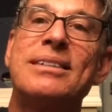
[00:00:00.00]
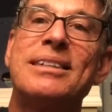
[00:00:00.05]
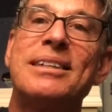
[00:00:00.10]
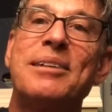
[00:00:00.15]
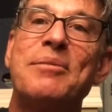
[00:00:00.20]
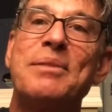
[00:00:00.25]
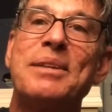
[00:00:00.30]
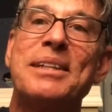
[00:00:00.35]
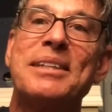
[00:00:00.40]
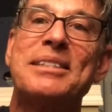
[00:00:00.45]
I
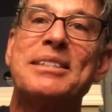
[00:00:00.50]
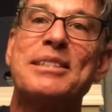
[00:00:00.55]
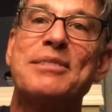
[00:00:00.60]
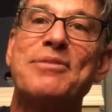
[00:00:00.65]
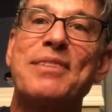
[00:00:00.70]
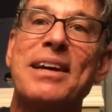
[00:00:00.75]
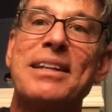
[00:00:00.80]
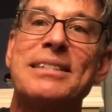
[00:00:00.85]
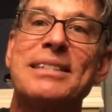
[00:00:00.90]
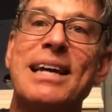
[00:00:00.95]
mean, this is
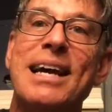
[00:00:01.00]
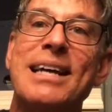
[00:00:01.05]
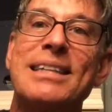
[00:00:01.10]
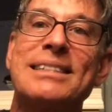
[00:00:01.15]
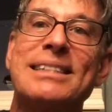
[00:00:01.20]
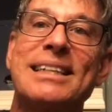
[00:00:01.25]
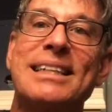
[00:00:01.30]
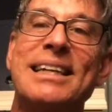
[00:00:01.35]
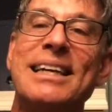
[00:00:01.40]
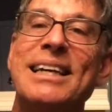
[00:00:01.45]

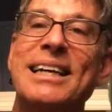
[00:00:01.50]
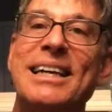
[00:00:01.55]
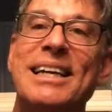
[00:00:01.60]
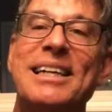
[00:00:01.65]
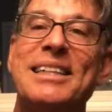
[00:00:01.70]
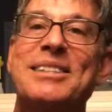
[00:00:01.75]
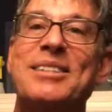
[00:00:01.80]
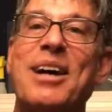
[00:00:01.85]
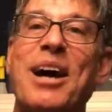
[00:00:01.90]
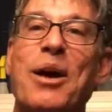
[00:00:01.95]
fantastic.
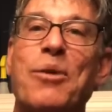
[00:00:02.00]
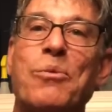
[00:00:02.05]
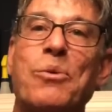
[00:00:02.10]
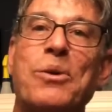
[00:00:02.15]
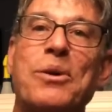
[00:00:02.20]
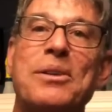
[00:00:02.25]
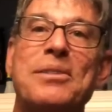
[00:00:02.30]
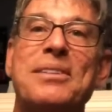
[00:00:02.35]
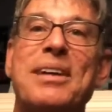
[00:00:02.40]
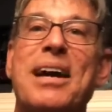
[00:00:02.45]
It's got
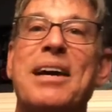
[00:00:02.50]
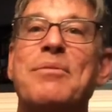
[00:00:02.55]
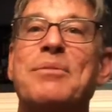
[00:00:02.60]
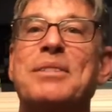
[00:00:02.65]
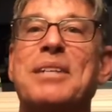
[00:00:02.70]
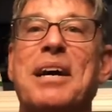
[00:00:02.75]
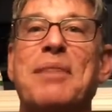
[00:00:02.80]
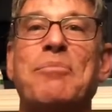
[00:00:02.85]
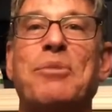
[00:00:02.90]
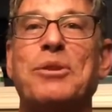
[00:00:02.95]
world time, it's
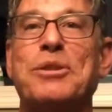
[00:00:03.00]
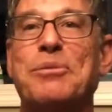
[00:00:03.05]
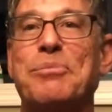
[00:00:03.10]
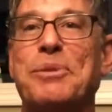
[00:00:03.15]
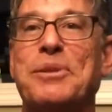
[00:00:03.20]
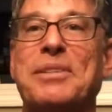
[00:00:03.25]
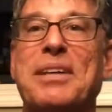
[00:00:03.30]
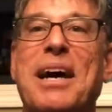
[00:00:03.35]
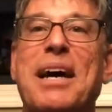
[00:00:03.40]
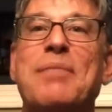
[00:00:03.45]
got multiple
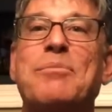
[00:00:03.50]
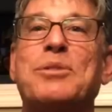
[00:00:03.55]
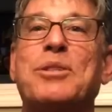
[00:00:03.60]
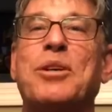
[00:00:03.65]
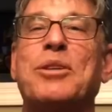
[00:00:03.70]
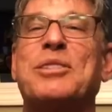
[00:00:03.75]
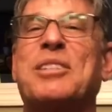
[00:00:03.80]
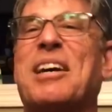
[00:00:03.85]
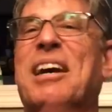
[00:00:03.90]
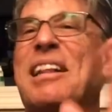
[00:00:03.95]
time
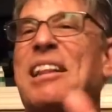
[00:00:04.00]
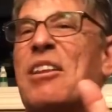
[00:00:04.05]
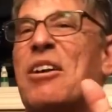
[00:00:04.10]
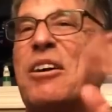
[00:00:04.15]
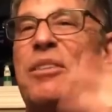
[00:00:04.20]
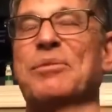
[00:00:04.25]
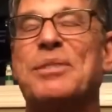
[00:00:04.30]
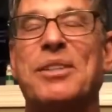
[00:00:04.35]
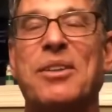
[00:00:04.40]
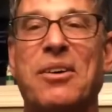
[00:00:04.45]
zones, got
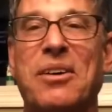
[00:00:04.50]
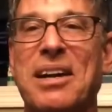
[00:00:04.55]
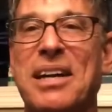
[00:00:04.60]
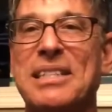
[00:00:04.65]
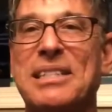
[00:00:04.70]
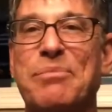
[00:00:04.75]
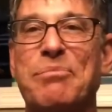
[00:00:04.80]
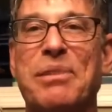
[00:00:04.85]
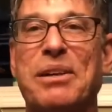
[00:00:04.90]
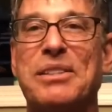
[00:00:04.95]
alarms and all kinds
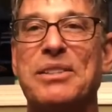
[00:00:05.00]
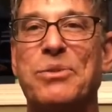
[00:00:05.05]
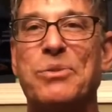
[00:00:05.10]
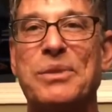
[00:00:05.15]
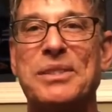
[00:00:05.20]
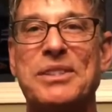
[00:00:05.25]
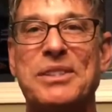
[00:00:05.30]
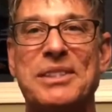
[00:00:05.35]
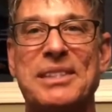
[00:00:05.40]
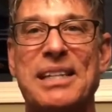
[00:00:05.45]
of bells and
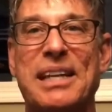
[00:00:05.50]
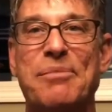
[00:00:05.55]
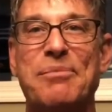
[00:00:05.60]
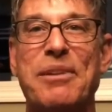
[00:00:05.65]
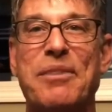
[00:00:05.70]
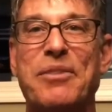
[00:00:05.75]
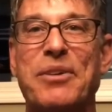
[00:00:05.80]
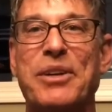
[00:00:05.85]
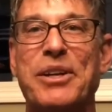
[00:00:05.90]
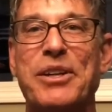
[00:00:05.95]
whistles that I'm
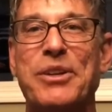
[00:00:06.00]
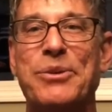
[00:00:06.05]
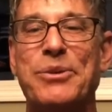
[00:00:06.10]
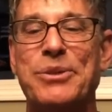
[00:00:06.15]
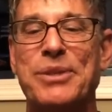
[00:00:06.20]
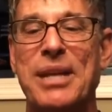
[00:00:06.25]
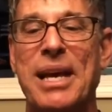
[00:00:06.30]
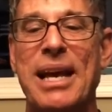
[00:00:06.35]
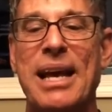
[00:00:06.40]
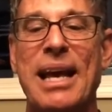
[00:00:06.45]
never going to
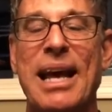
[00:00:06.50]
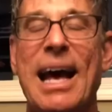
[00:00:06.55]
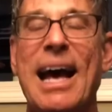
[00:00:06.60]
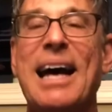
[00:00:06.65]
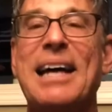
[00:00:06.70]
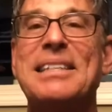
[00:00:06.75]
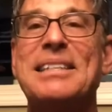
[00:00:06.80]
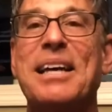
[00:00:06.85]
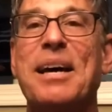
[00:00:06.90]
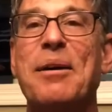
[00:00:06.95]
use.
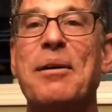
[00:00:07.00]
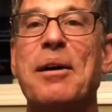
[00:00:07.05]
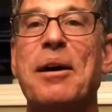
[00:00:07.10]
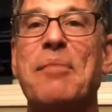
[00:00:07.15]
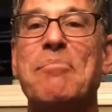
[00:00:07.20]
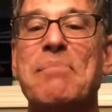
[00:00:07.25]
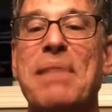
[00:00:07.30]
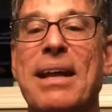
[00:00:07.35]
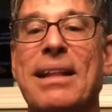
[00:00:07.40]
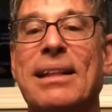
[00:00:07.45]
Has a
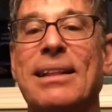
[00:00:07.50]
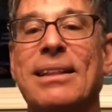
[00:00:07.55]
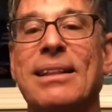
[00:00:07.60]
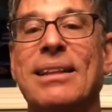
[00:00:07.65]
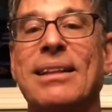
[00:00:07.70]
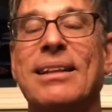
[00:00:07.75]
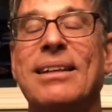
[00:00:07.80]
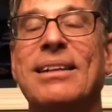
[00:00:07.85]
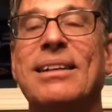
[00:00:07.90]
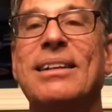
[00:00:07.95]
metal,
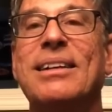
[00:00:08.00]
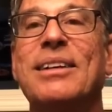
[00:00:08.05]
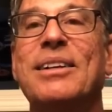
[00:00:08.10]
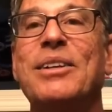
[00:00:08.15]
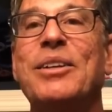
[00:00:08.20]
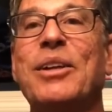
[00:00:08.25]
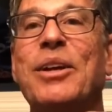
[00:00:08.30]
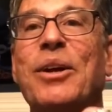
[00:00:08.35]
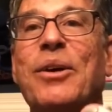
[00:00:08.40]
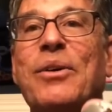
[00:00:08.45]

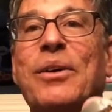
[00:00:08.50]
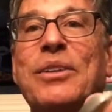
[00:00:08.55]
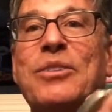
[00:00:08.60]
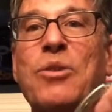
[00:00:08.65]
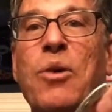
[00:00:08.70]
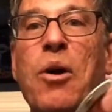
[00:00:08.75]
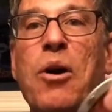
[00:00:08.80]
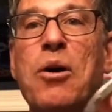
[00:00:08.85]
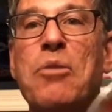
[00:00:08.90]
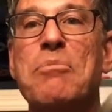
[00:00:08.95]
you know, it's
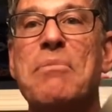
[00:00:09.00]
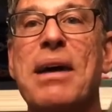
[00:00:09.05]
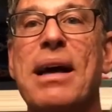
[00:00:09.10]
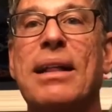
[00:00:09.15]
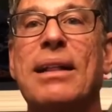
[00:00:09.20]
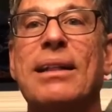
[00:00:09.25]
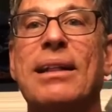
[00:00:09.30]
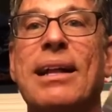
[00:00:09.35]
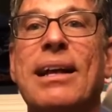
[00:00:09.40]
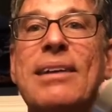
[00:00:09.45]
all
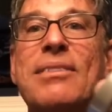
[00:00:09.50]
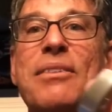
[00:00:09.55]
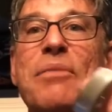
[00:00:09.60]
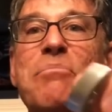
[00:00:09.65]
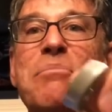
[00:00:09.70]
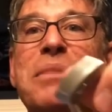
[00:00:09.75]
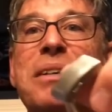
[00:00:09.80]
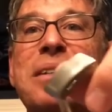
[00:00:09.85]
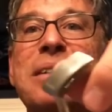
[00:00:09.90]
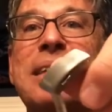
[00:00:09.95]
metal, has a
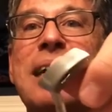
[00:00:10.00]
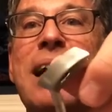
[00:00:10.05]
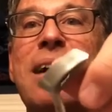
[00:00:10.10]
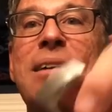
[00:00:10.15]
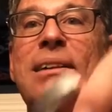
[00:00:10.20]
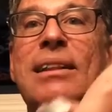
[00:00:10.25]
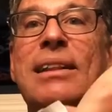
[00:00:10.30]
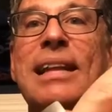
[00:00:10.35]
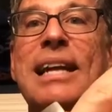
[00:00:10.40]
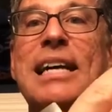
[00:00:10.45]
milled
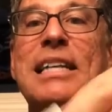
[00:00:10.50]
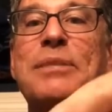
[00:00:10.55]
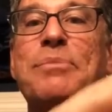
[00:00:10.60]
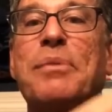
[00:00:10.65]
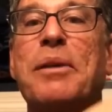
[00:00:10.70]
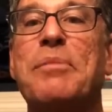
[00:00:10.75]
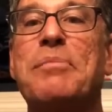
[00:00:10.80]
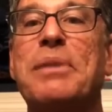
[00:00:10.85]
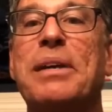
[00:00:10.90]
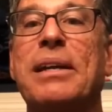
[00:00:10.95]
out clasp.
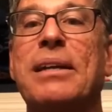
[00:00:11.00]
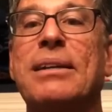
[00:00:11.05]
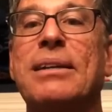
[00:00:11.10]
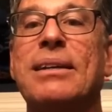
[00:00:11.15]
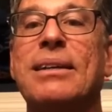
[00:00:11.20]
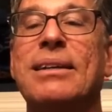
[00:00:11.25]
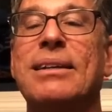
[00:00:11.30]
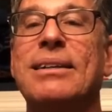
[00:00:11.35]
I mean,